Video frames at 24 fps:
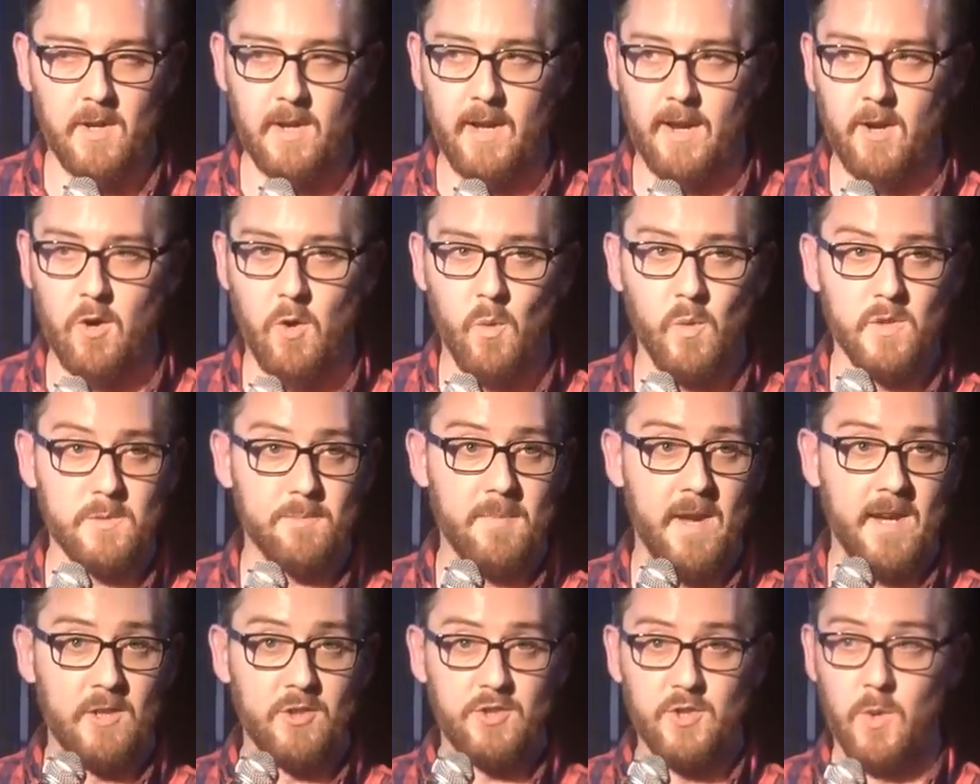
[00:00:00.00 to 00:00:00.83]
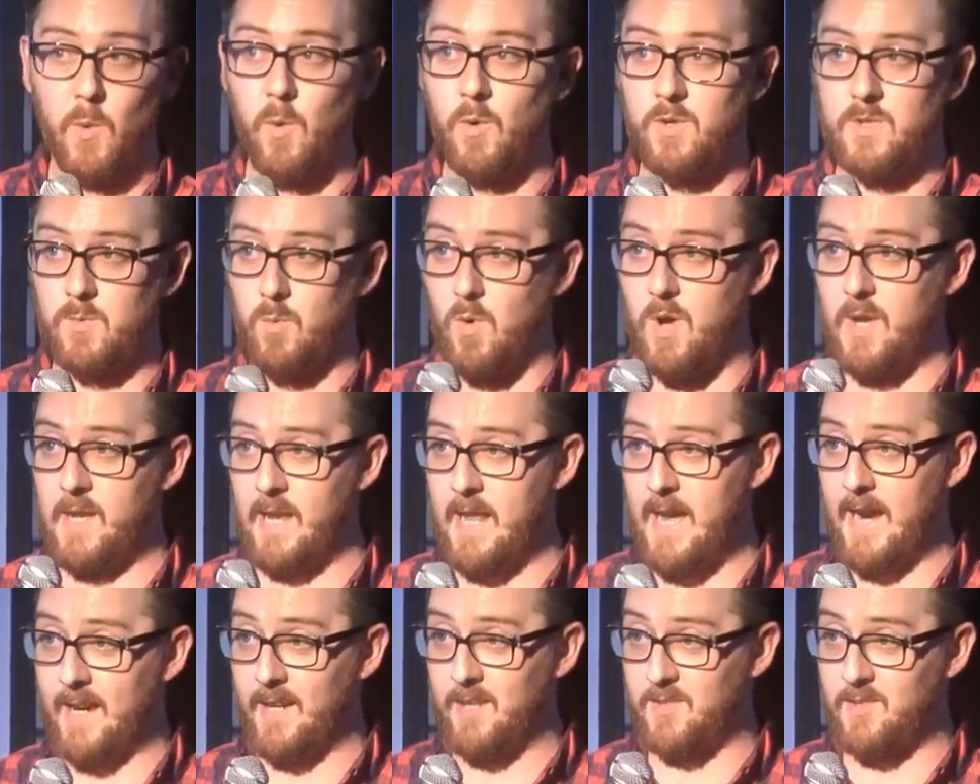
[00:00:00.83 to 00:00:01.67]
Like, always making jokes, one
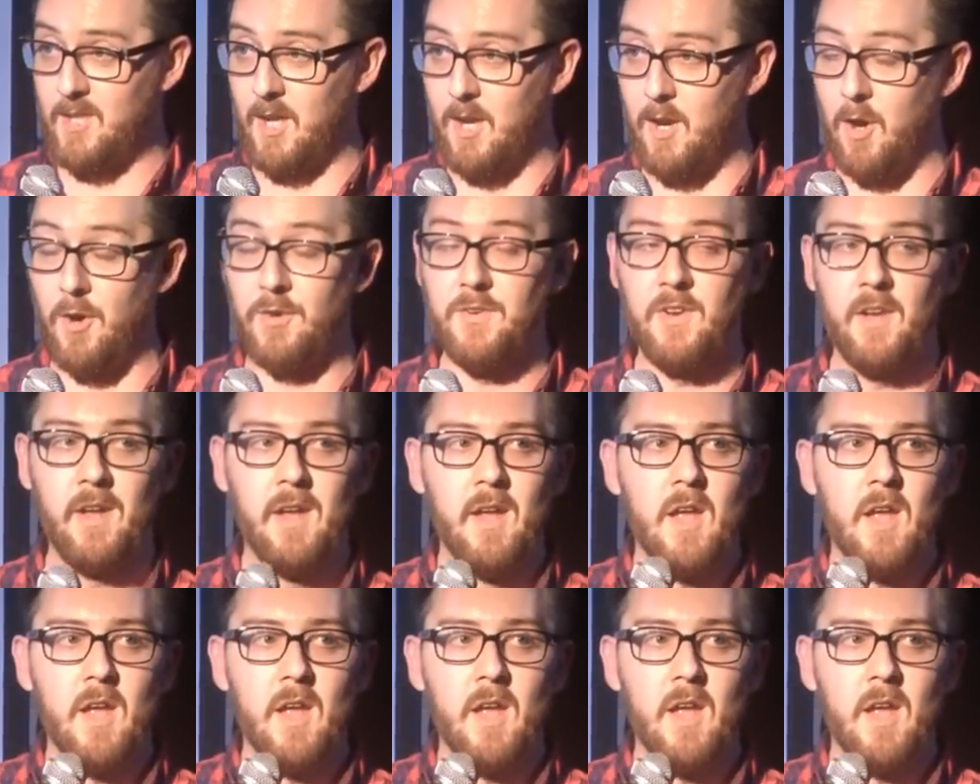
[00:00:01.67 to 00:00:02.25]
liners, the lot.